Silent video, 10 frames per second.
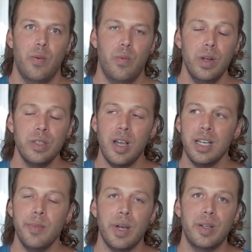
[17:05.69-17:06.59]
We're
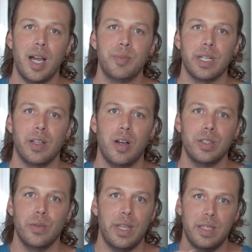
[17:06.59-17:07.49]
talking about an object that
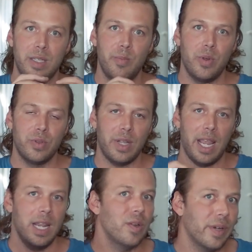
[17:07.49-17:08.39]
also is the most
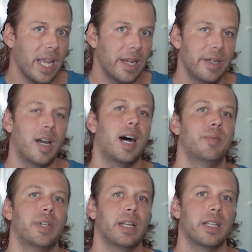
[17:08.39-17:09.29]
elongated
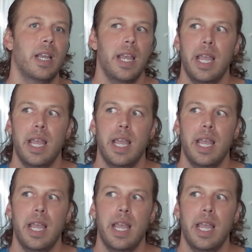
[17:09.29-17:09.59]
object.